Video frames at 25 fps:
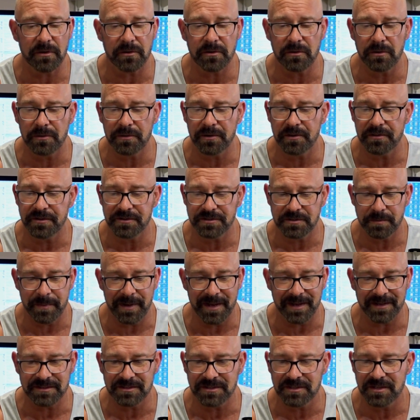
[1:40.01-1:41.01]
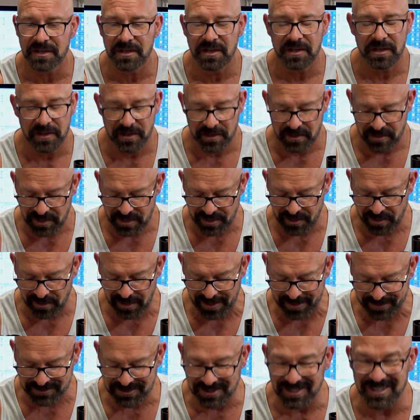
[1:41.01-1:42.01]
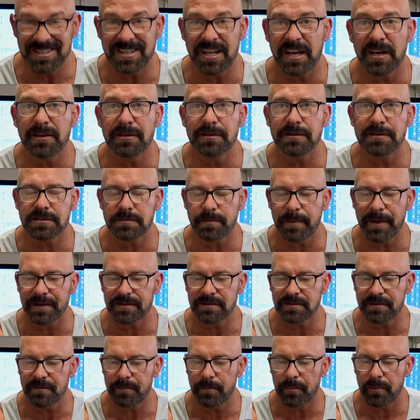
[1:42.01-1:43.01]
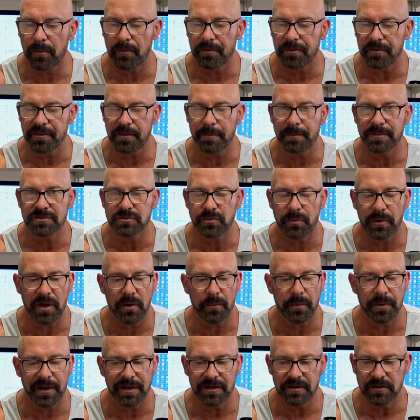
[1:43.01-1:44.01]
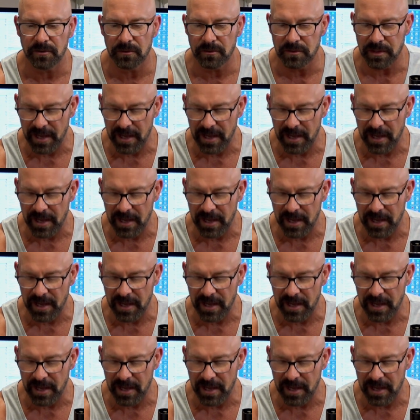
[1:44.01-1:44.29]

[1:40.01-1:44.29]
I'll go into the specs, and I'll actually tell you the specs of both of them as well when I do